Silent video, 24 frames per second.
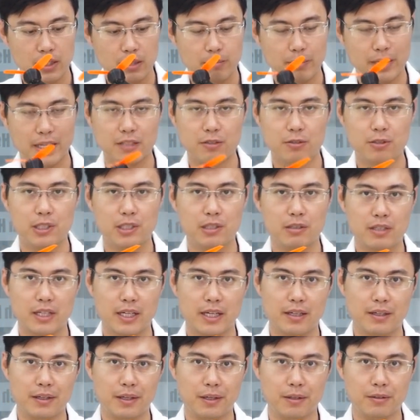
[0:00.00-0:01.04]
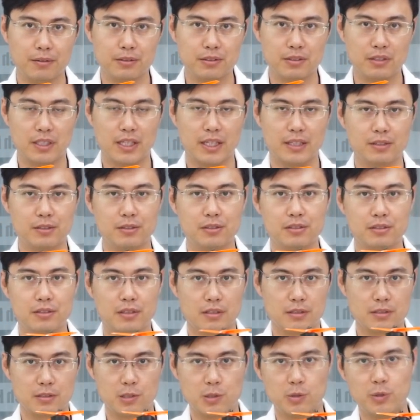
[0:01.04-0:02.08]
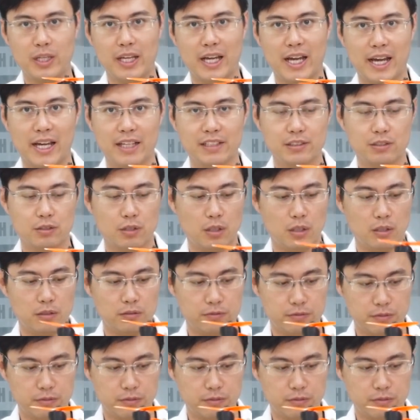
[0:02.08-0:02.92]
battery you can use the 3S or